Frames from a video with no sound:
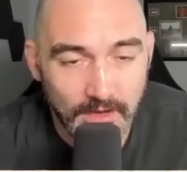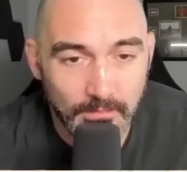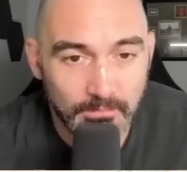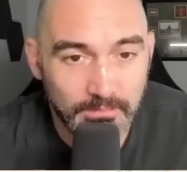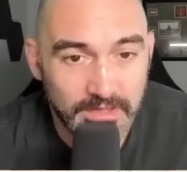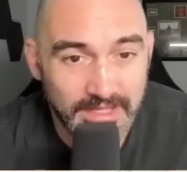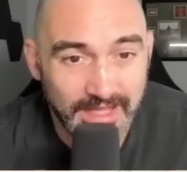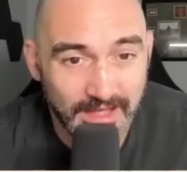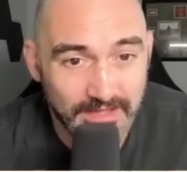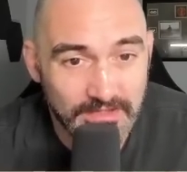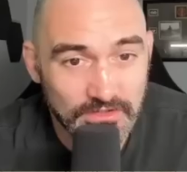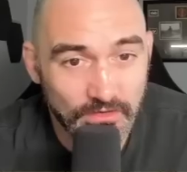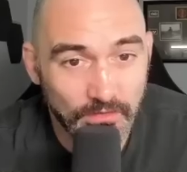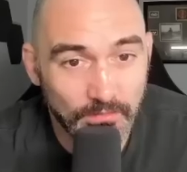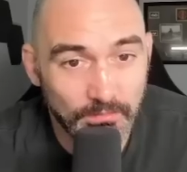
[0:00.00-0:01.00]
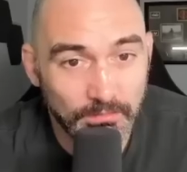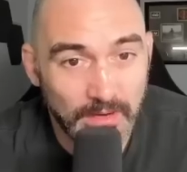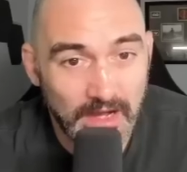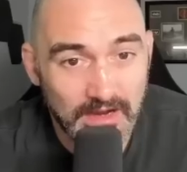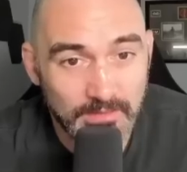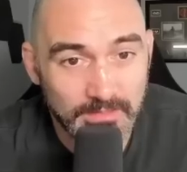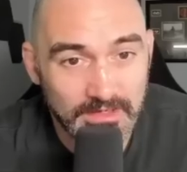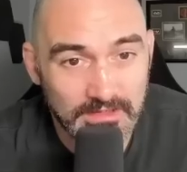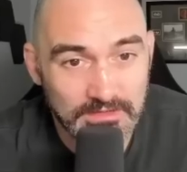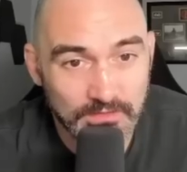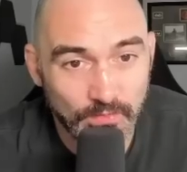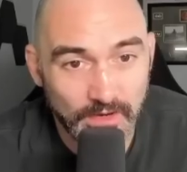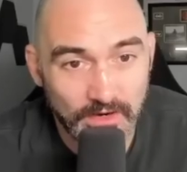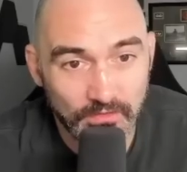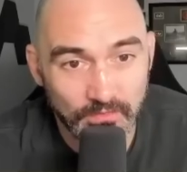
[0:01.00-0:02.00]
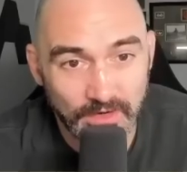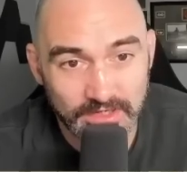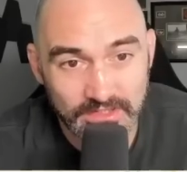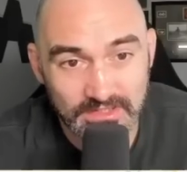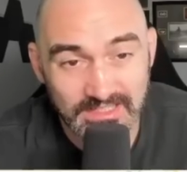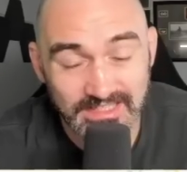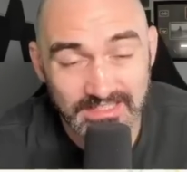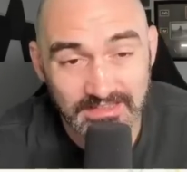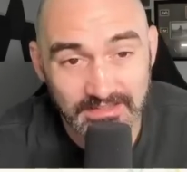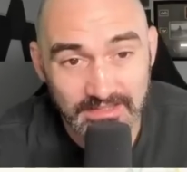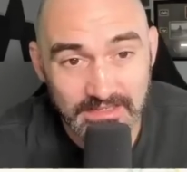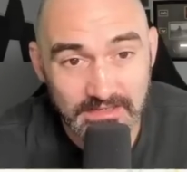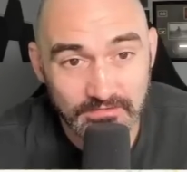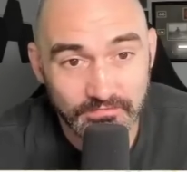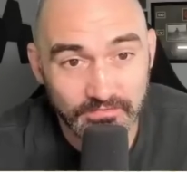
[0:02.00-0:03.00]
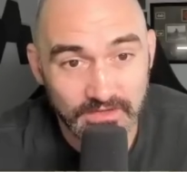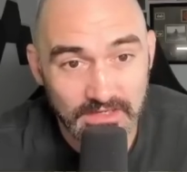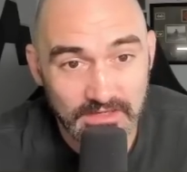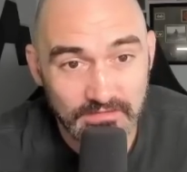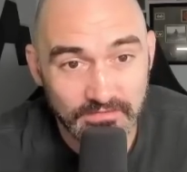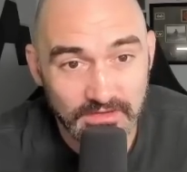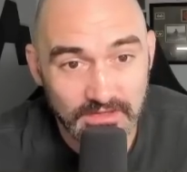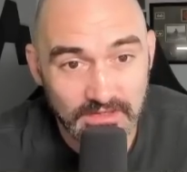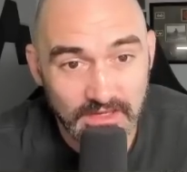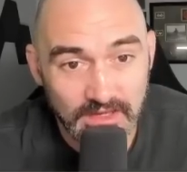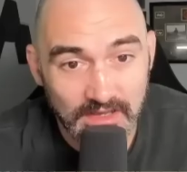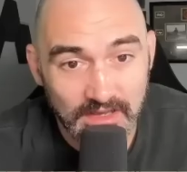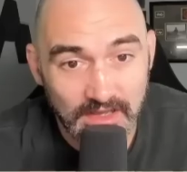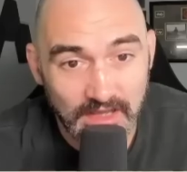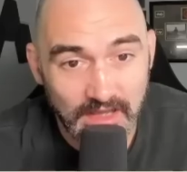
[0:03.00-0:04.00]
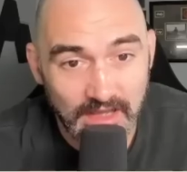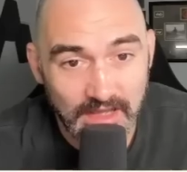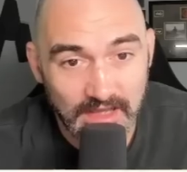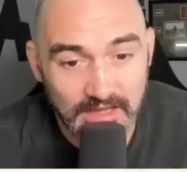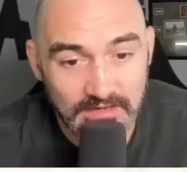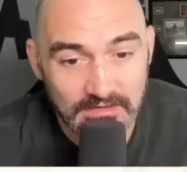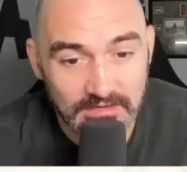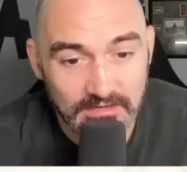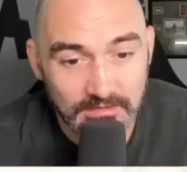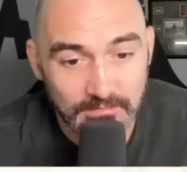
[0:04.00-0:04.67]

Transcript: Because Bakhmut is where Russia's elite VDV and